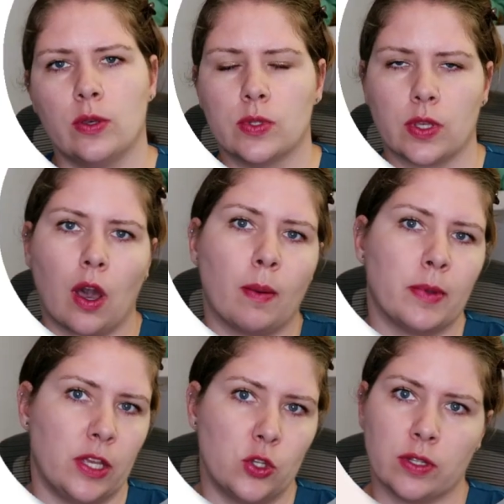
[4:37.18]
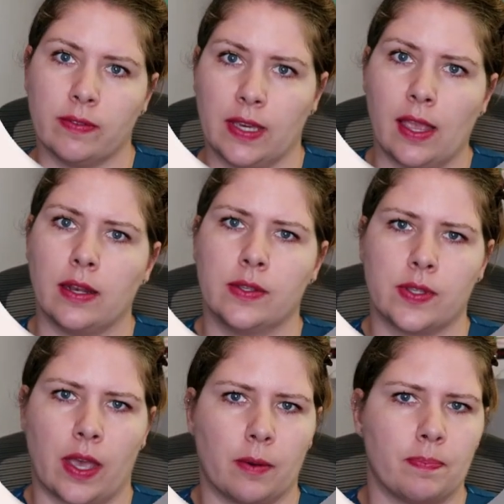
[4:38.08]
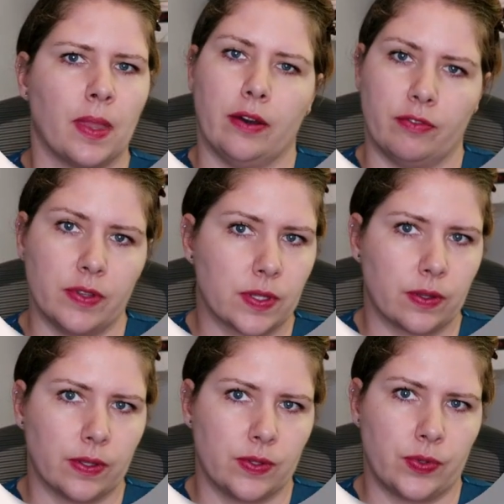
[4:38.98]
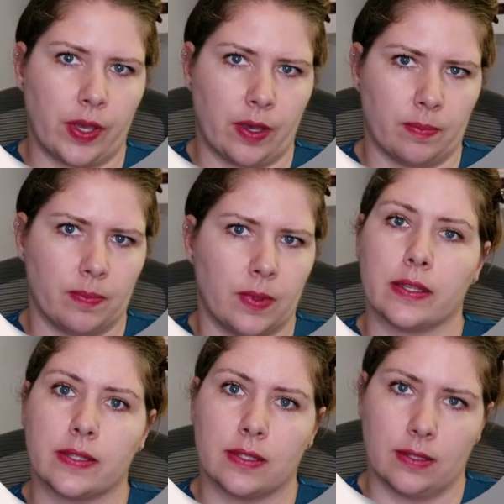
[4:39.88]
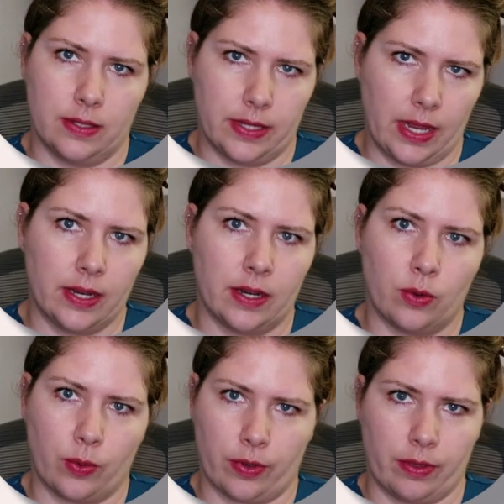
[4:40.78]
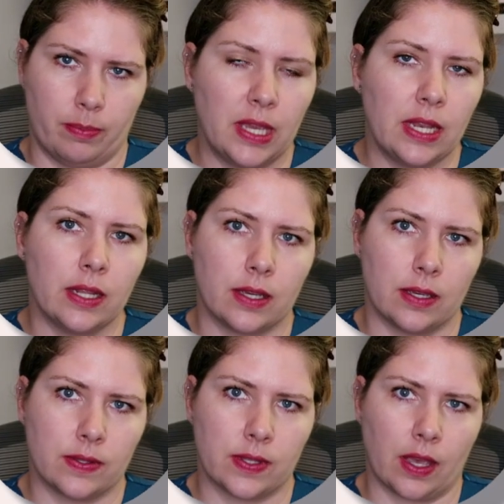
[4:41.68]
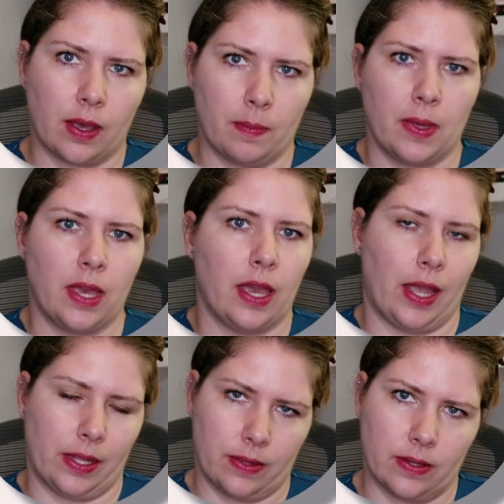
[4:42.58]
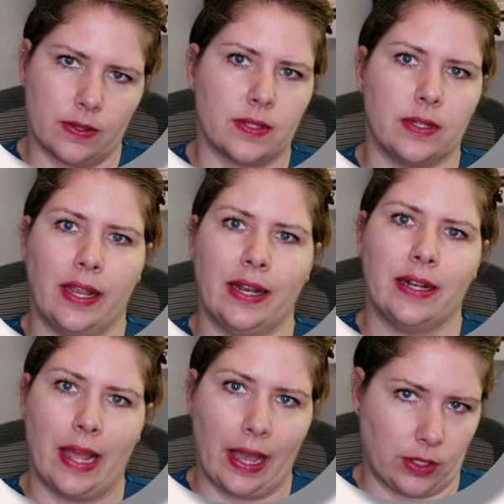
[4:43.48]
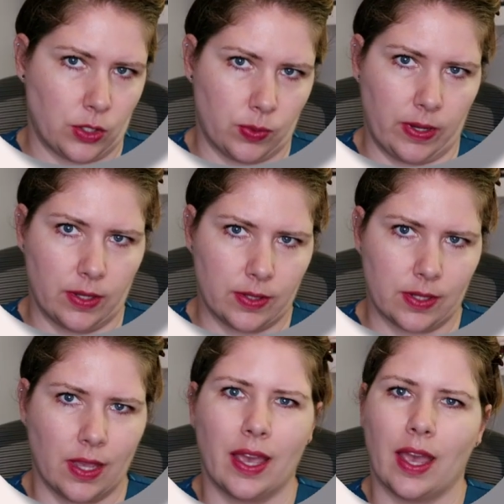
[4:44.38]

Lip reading: use a combination of a gait exam, a physical exam, a sedated orthopedic exam, and sedated x-rays.